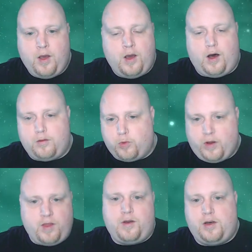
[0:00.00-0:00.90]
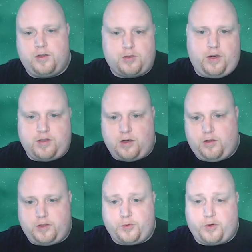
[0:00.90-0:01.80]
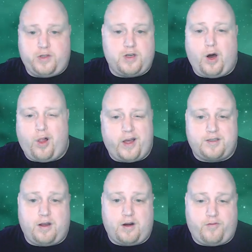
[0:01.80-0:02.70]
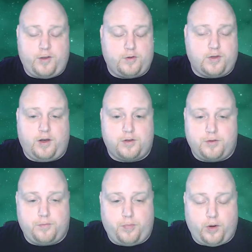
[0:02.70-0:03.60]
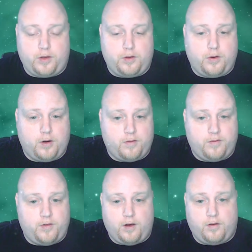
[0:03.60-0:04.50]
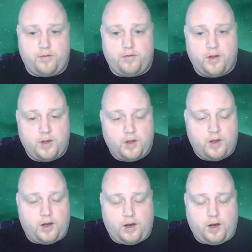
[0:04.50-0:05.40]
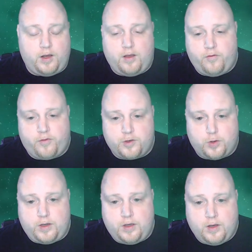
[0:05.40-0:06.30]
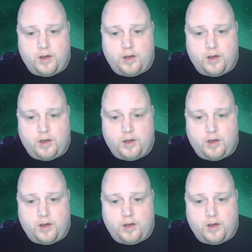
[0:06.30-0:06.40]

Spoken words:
I'll run them into your screens. I'll clear some screens. All I sacrificed was a 100-point unit of infantry.